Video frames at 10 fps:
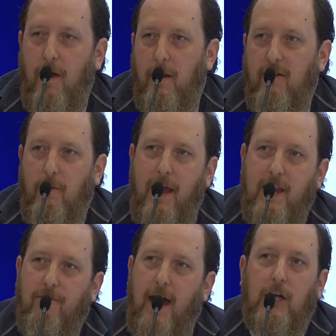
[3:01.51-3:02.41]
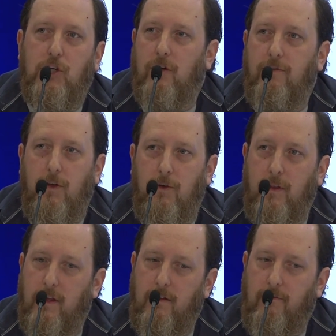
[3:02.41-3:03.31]
might even manufacture a
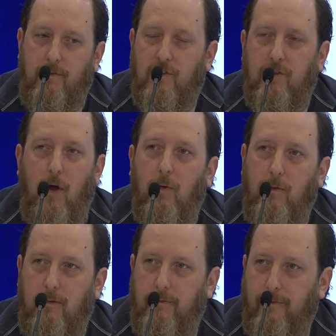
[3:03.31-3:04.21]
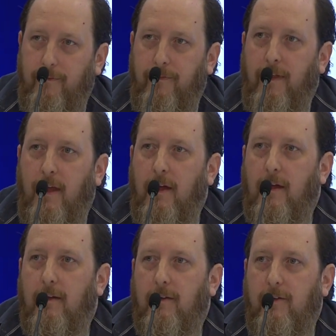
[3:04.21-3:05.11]
few that just don't
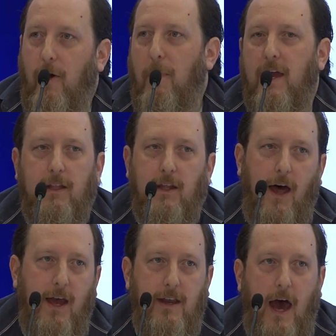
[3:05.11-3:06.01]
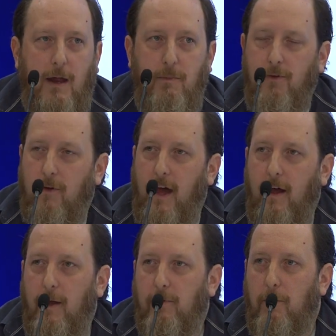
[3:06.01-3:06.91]
make it. The line died before that
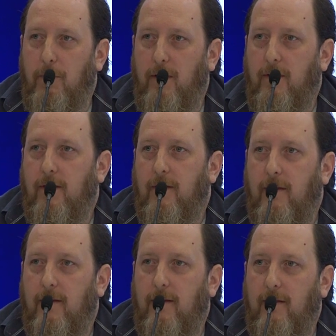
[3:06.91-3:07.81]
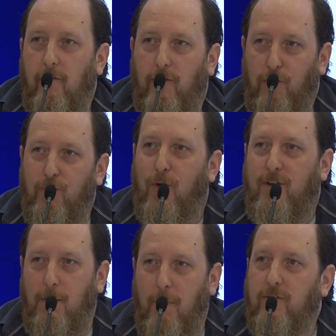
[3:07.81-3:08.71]
item could have been. Those
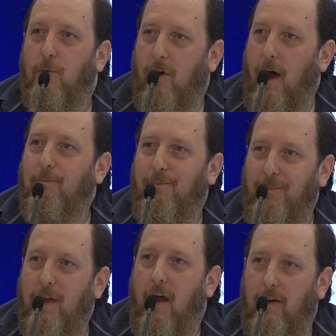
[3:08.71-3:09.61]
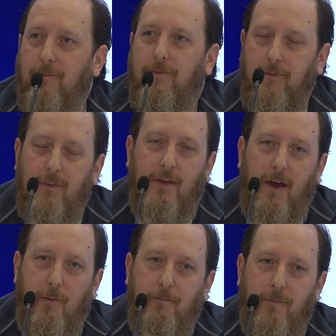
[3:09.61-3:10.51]
14 months were up.
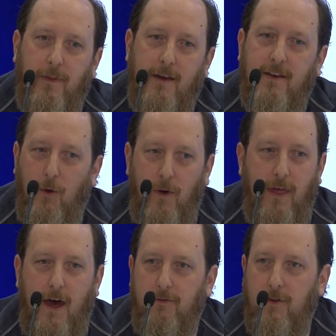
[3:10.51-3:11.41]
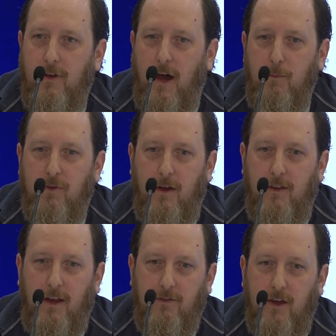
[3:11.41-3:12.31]
I dealt with that a few times
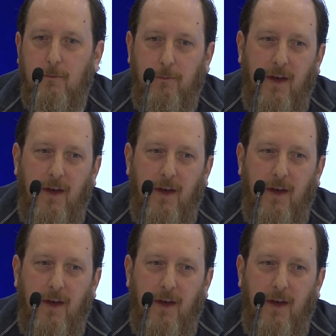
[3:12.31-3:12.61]
on things like